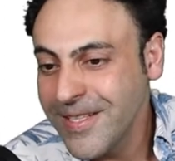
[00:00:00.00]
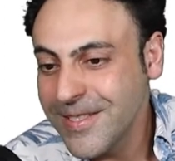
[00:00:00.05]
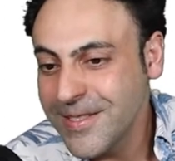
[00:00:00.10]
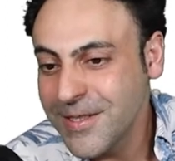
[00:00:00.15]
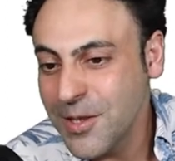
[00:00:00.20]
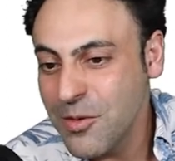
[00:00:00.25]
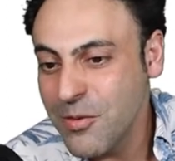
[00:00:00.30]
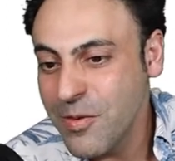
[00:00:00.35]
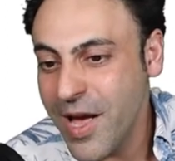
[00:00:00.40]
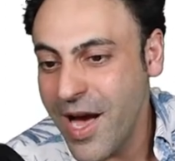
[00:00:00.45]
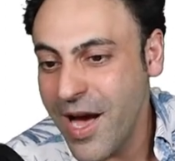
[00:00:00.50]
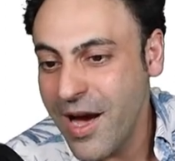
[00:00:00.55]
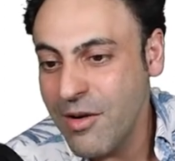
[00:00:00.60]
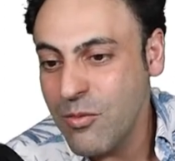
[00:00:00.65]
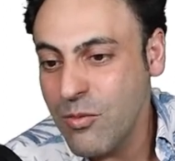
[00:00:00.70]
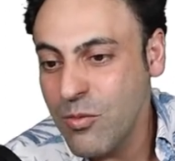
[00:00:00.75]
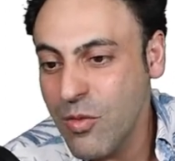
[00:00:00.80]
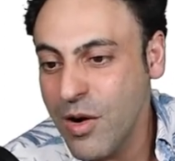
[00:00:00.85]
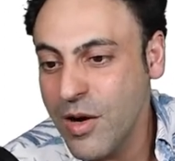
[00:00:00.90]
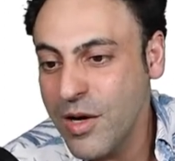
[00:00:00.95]
So we
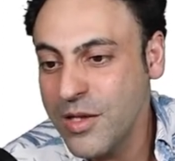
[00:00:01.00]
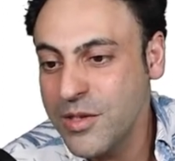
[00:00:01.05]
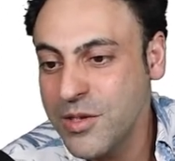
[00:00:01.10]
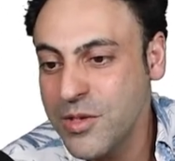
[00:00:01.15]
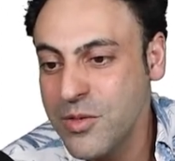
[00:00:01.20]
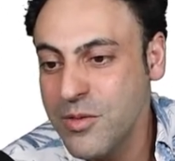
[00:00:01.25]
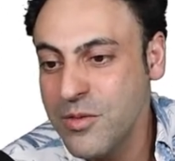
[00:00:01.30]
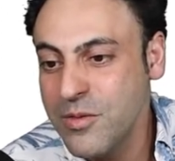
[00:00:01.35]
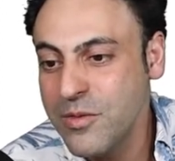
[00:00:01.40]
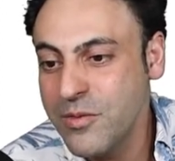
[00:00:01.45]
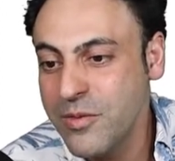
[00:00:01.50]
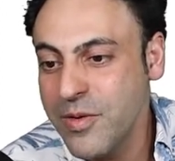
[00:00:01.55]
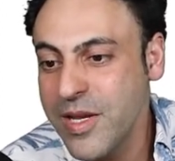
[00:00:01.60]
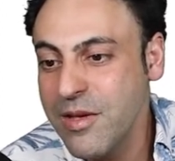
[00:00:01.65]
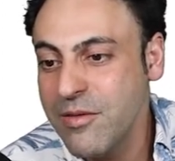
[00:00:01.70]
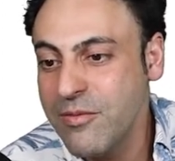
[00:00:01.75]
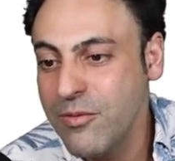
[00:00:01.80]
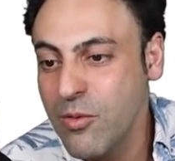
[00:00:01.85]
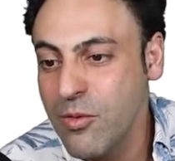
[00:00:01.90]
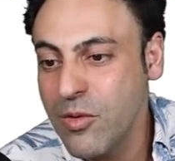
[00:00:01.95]
have 1, 2,
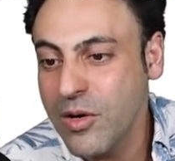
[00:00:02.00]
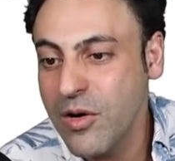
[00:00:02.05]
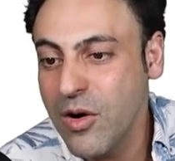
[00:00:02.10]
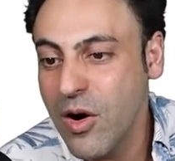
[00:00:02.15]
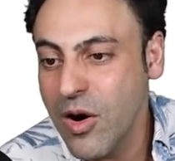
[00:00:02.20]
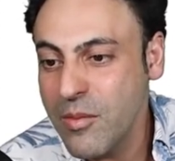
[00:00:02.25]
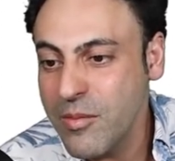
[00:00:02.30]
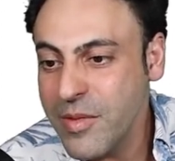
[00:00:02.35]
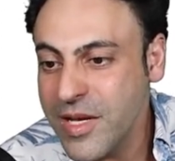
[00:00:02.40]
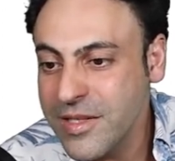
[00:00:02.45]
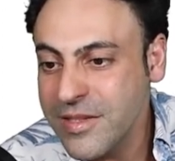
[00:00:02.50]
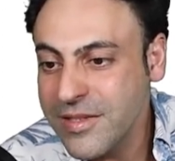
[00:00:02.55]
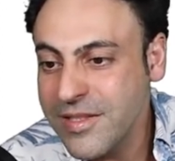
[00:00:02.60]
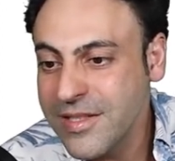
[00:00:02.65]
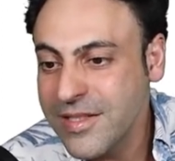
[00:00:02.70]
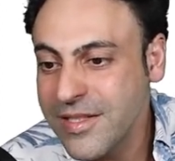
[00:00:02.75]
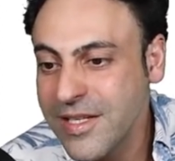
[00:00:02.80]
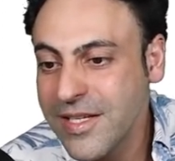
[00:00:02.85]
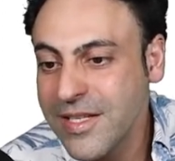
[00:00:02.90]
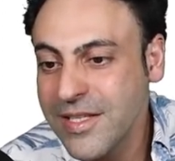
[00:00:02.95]
3, 4
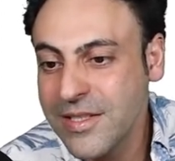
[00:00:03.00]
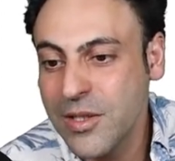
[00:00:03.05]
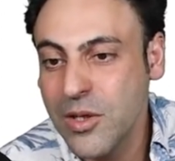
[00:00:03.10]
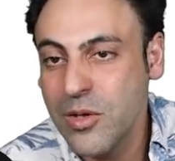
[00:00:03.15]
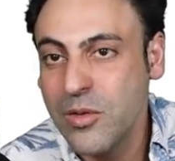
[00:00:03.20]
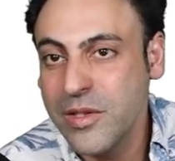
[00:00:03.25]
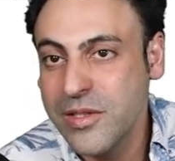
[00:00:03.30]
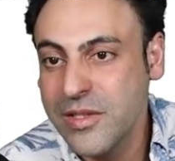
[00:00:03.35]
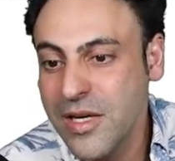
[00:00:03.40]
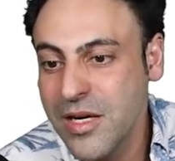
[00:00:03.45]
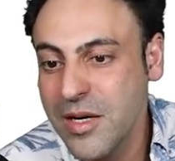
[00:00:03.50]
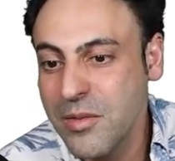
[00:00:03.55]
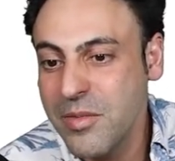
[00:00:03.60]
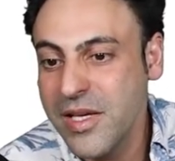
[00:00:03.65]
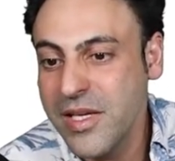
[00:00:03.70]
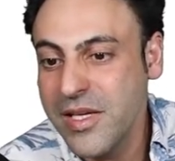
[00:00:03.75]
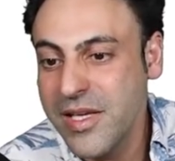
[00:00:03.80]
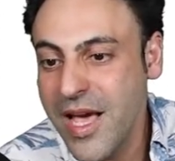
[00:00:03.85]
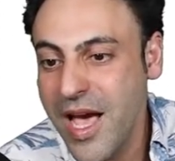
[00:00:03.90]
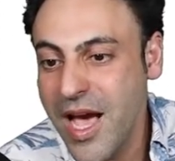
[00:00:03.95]
carbons. So it's going to
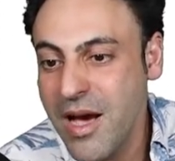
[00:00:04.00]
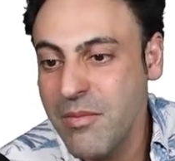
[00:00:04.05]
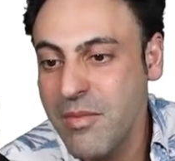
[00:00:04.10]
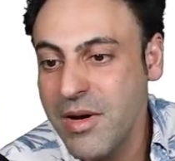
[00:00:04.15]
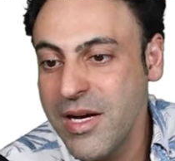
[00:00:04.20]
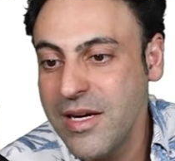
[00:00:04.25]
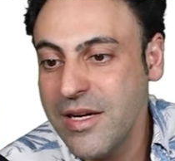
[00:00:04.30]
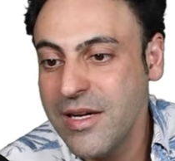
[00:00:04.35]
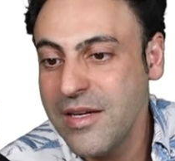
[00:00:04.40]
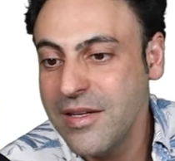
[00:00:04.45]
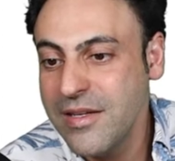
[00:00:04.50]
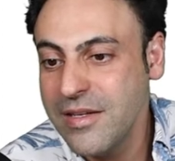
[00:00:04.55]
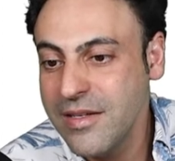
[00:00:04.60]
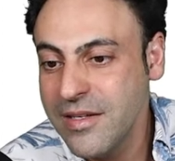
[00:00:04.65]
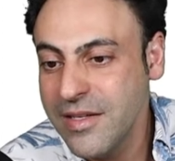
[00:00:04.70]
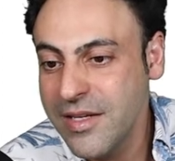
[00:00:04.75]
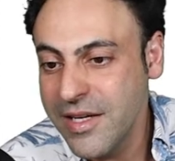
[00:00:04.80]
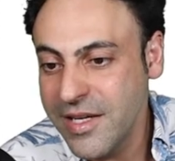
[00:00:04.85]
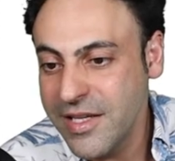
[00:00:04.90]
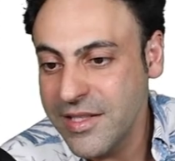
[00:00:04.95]
be gamma.
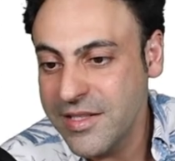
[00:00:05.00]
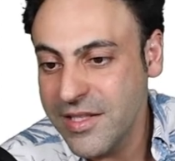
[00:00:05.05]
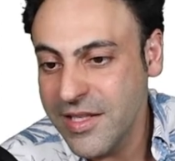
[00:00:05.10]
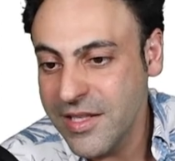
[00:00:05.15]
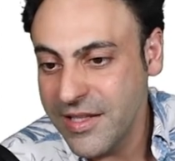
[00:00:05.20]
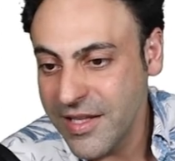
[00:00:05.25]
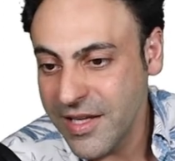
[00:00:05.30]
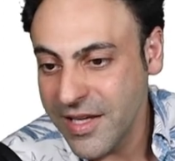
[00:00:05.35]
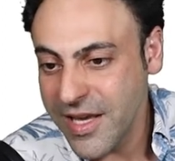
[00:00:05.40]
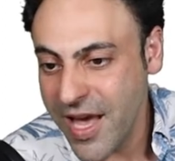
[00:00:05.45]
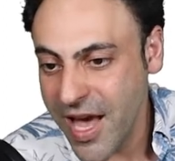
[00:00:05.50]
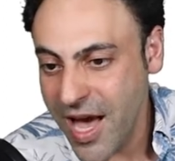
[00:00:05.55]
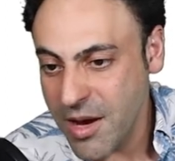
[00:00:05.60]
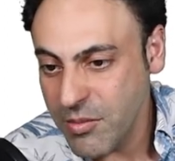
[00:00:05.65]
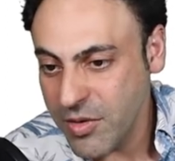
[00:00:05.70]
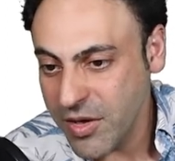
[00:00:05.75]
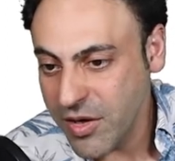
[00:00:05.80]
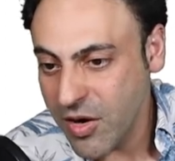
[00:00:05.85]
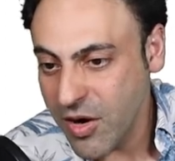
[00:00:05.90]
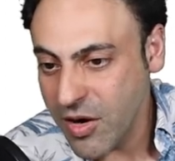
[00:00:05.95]
It's on the
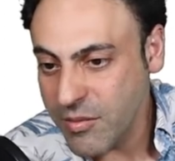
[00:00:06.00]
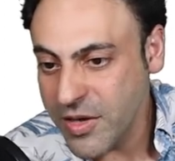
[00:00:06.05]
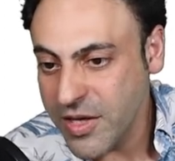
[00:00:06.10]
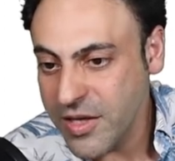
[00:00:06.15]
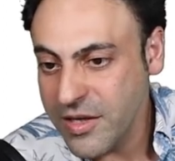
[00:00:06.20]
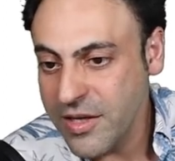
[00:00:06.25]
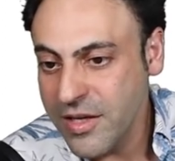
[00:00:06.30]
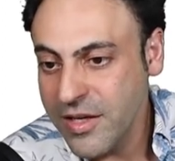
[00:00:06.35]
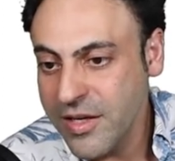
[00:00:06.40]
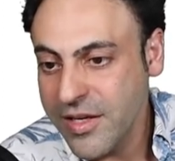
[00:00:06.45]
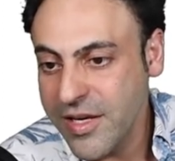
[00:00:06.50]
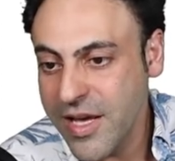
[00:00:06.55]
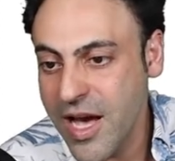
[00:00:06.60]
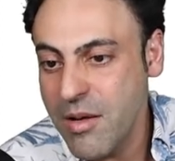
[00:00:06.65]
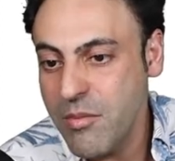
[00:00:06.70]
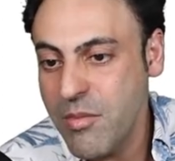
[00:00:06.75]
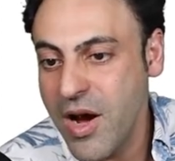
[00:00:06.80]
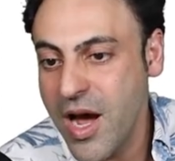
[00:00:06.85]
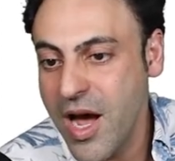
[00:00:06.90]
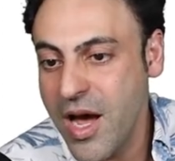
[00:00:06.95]
gamma carbon.
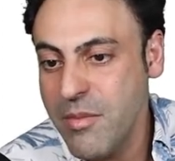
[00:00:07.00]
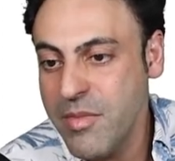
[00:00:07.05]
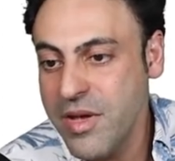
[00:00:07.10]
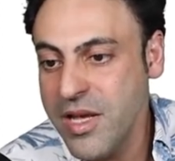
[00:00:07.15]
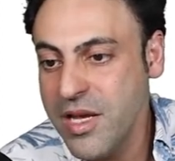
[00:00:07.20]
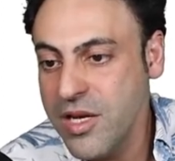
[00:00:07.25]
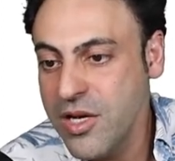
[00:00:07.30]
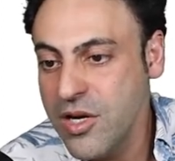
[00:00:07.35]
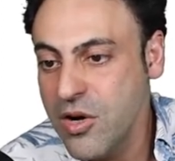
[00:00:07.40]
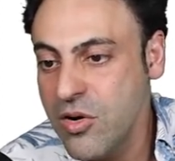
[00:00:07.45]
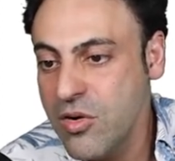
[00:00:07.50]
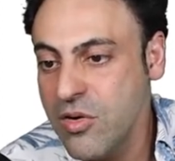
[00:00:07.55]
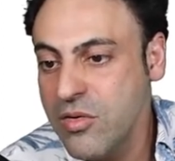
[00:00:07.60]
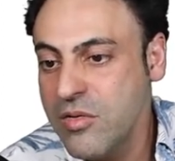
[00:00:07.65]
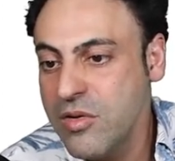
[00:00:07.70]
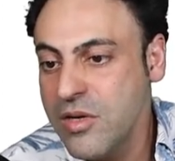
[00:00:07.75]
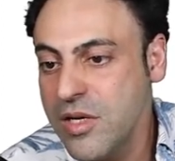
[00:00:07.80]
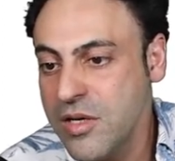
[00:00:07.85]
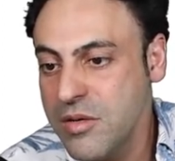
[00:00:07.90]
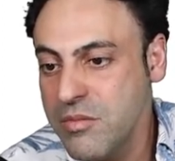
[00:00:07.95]
Gamma
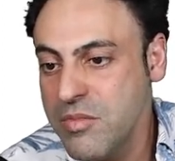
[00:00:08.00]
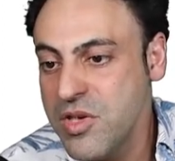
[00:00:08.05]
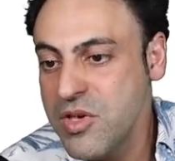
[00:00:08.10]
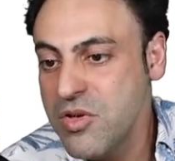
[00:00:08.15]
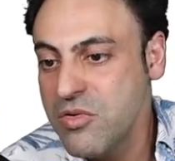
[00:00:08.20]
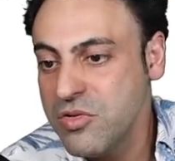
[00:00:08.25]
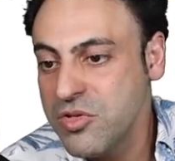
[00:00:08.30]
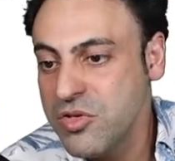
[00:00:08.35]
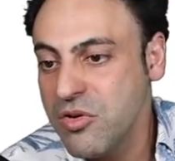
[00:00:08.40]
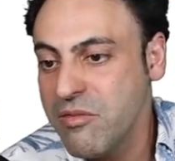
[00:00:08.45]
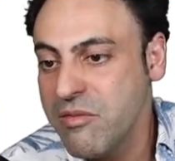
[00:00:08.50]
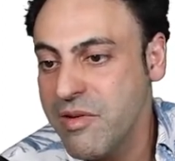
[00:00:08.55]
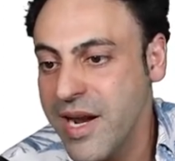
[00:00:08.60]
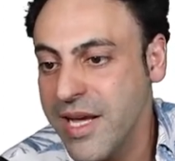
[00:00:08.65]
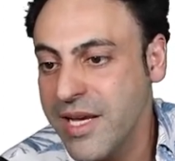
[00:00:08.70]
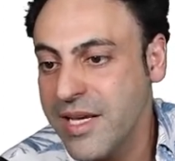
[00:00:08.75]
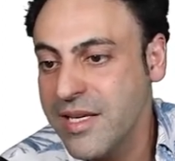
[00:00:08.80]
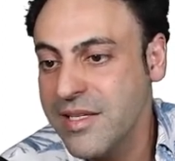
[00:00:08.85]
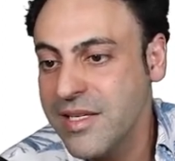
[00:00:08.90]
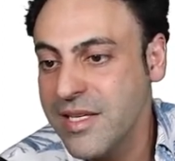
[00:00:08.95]
amino
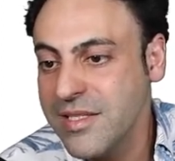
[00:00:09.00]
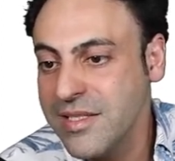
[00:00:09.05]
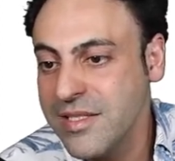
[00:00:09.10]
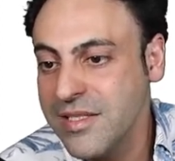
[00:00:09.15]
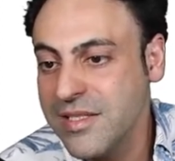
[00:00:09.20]
butyric. This